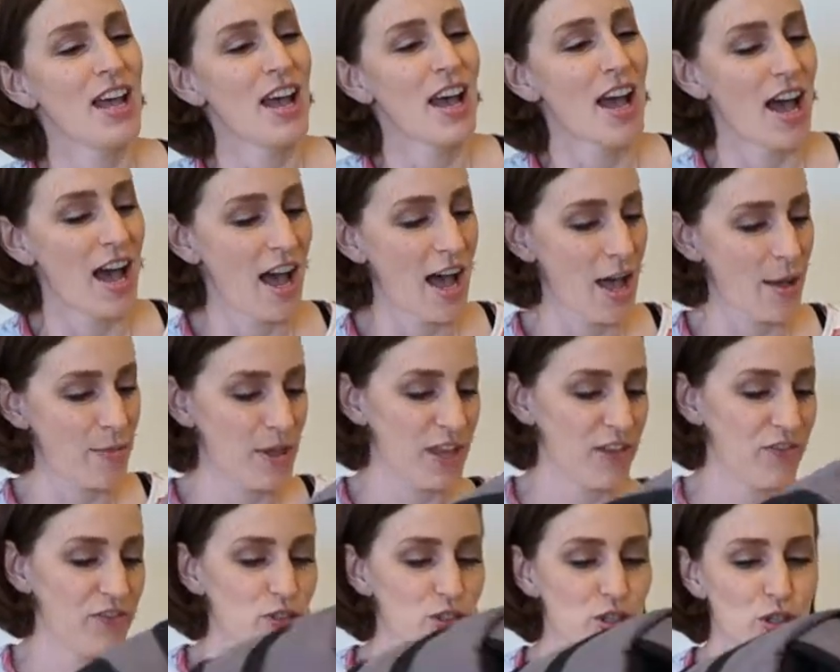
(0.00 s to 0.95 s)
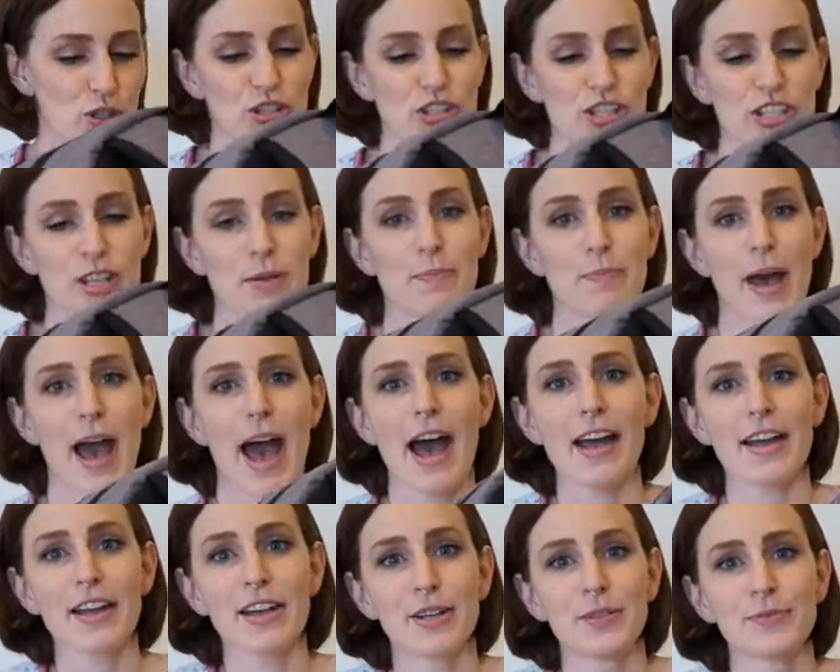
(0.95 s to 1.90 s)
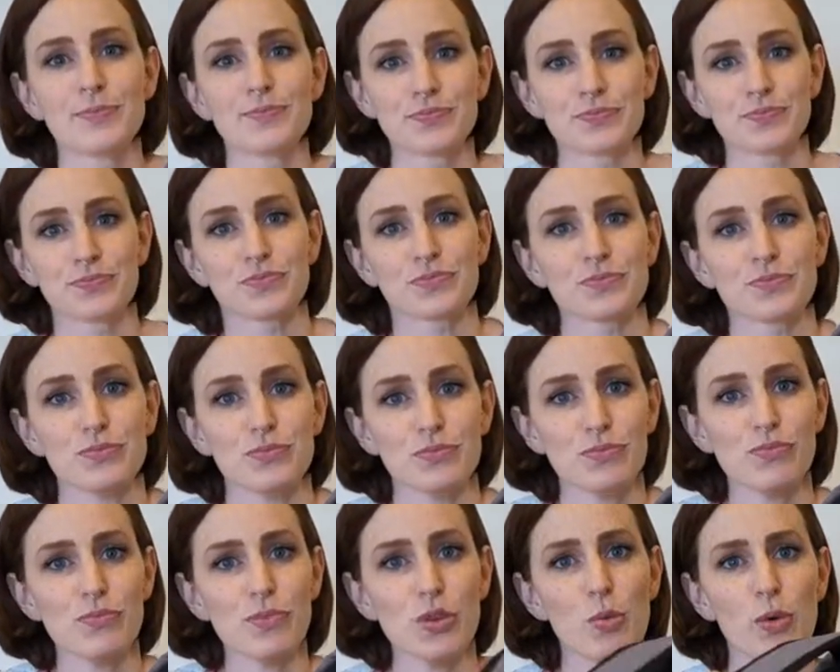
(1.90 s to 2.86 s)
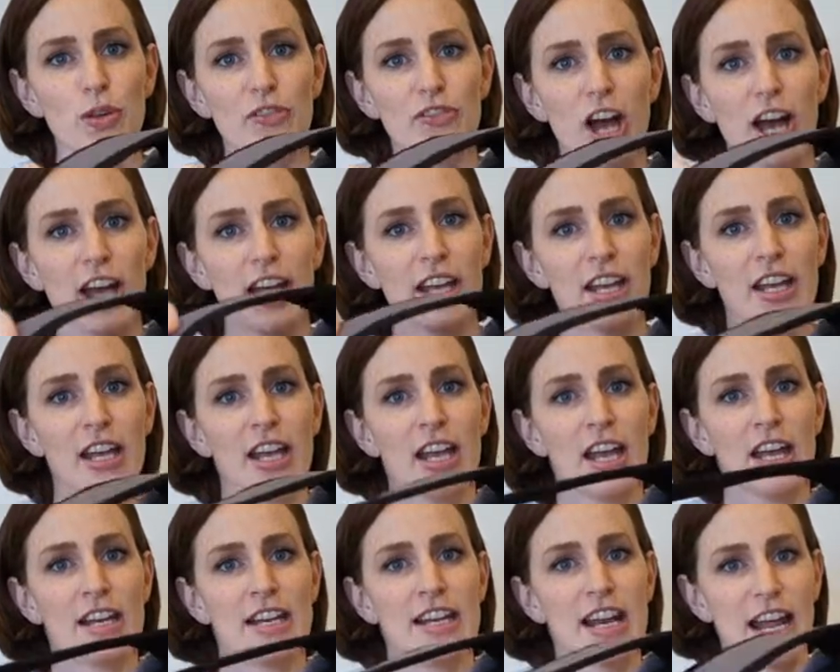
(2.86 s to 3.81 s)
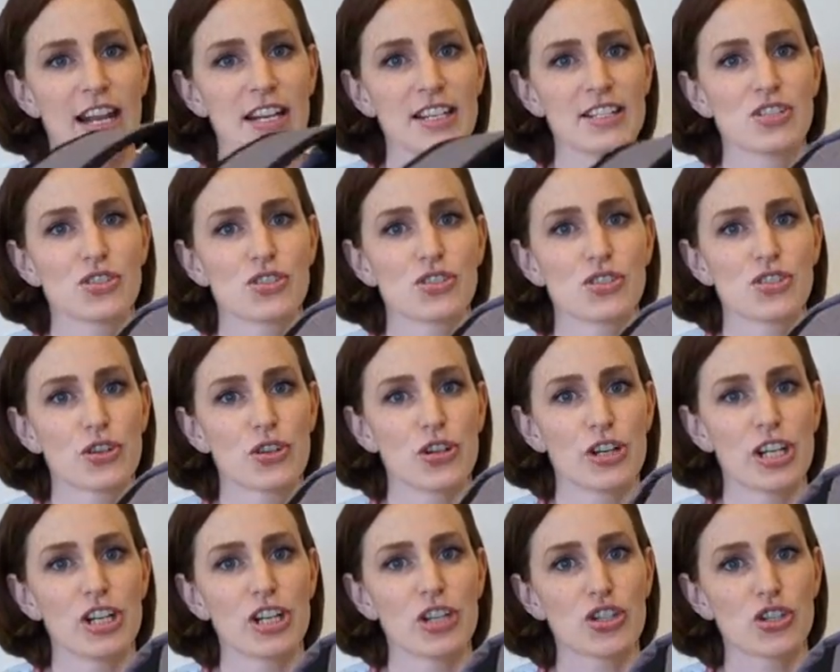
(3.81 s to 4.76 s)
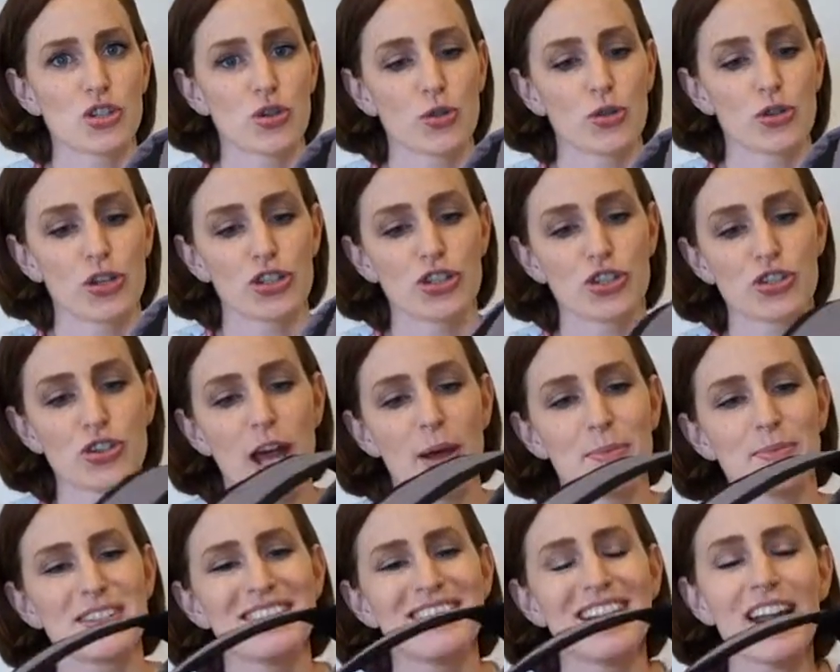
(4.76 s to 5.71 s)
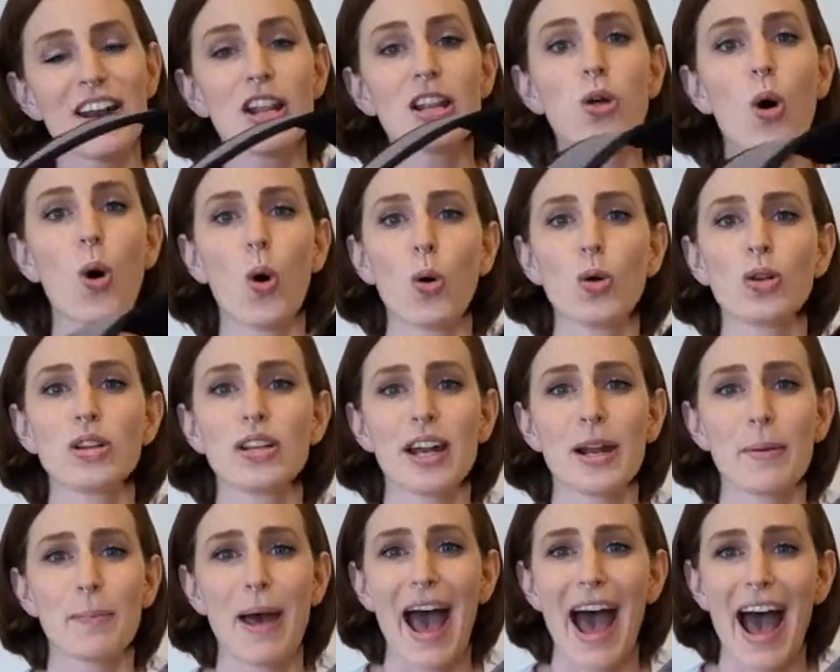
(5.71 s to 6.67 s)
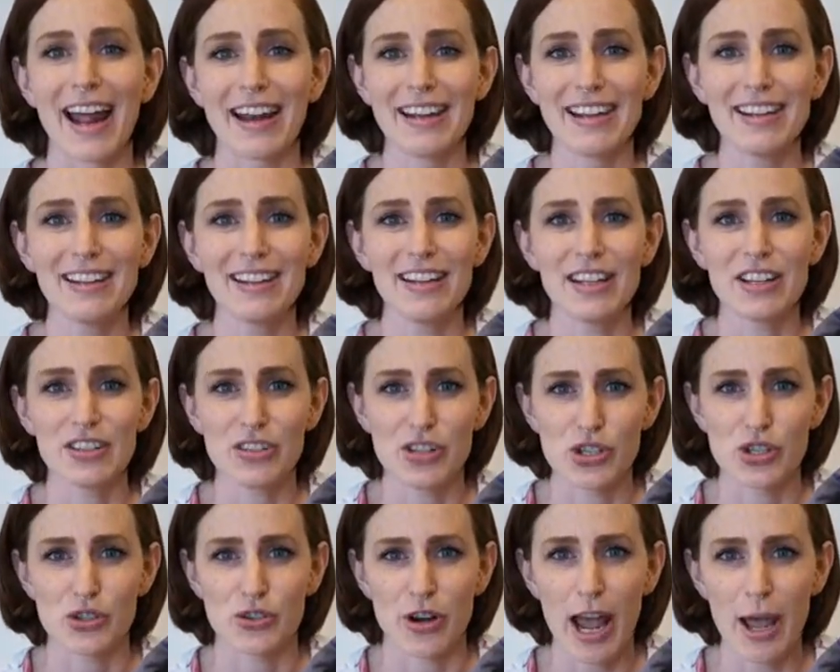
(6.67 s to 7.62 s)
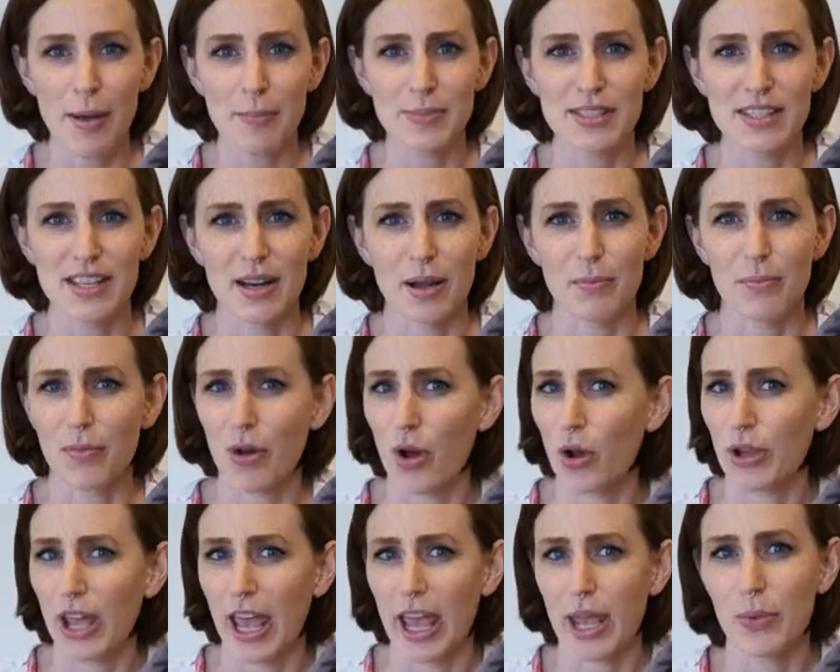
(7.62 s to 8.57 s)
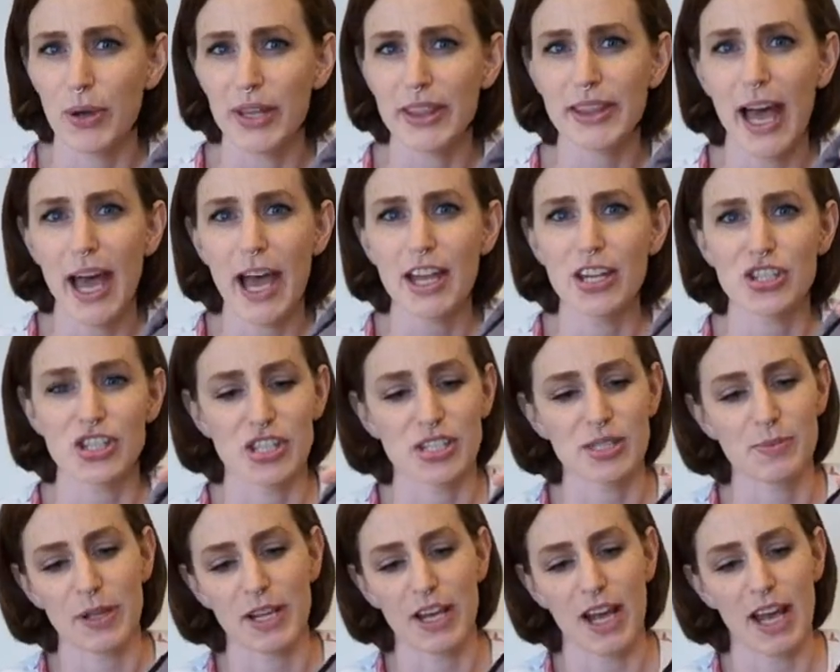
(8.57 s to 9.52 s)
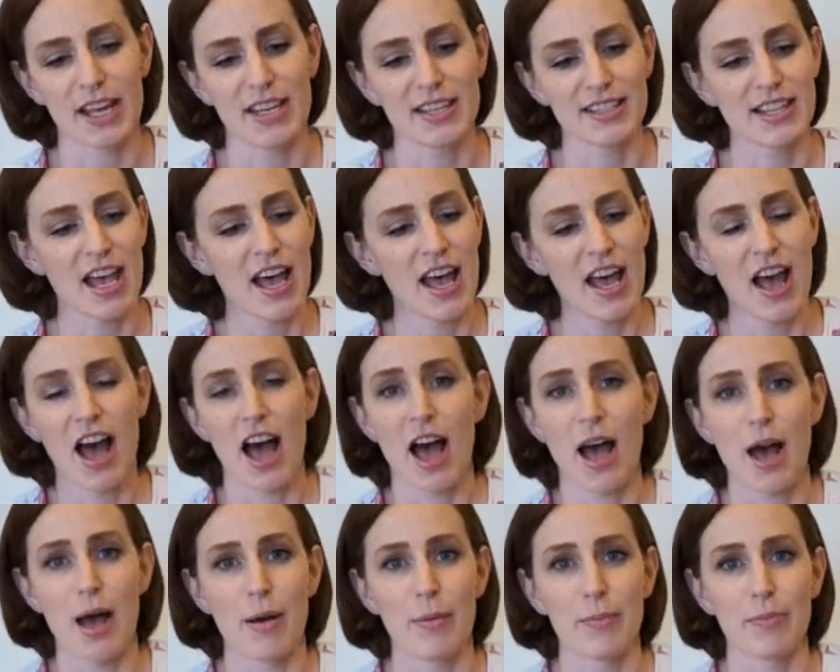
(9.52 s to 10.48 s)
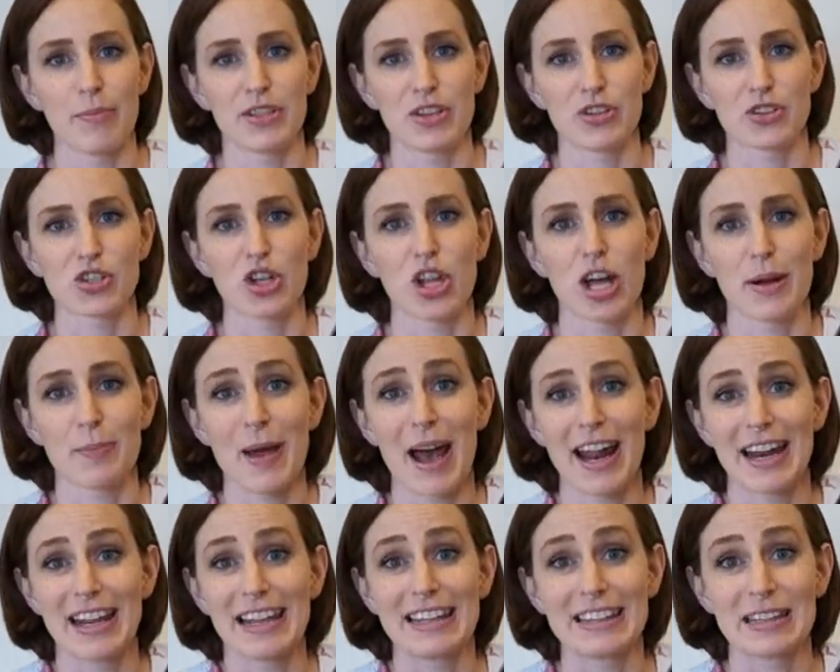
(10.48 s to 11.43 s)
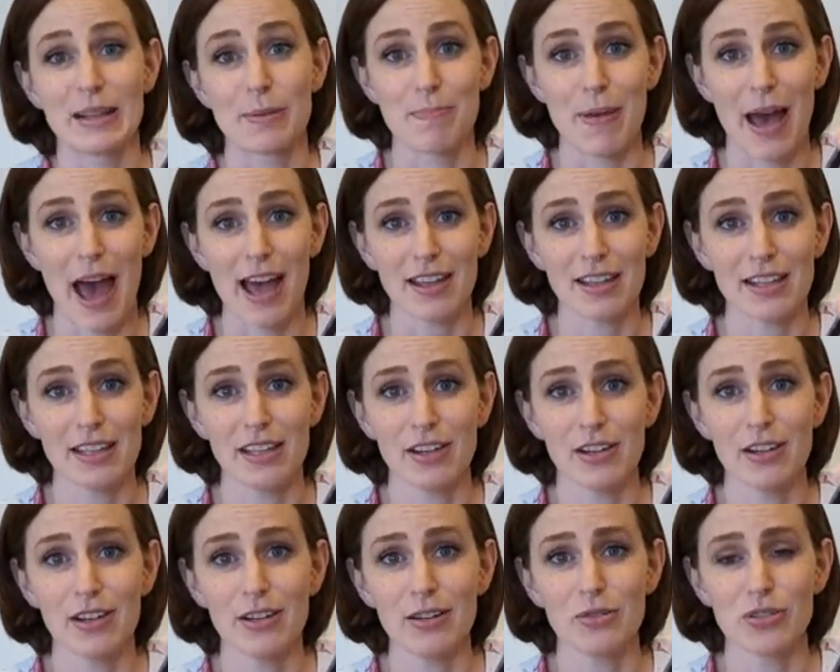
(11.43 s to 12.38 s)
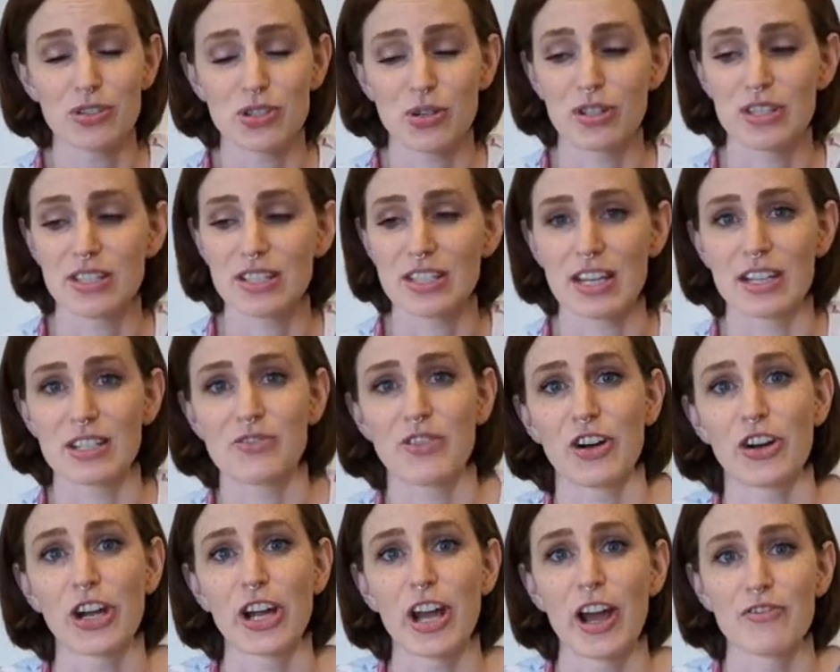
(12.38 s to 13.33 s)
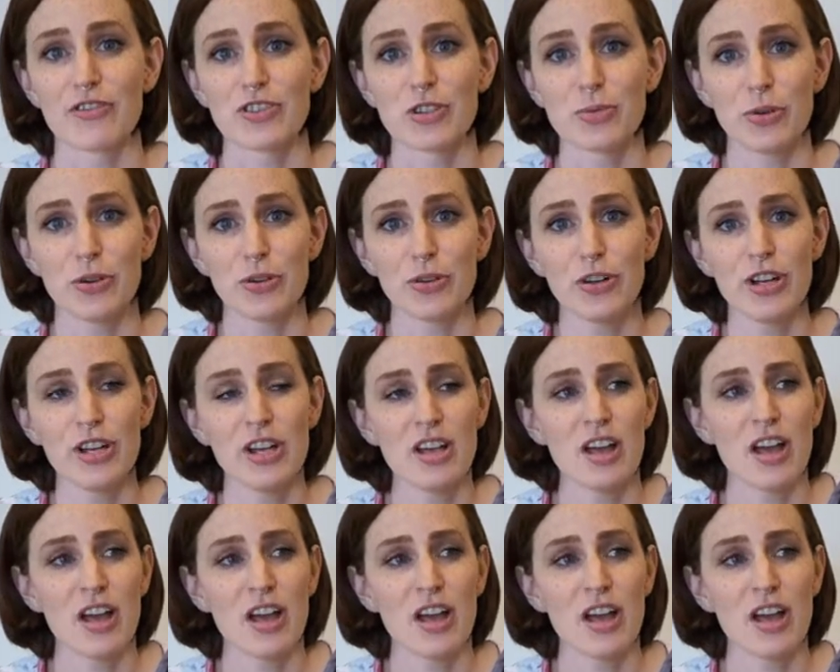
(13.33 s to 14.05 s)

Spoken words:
If you turn to the back, we've got nice sturdy shoulder straps, not a whole lot of padding in the straps, and I'm okay with that just because there's a lot of padding in the back here, so it stays very comfortable.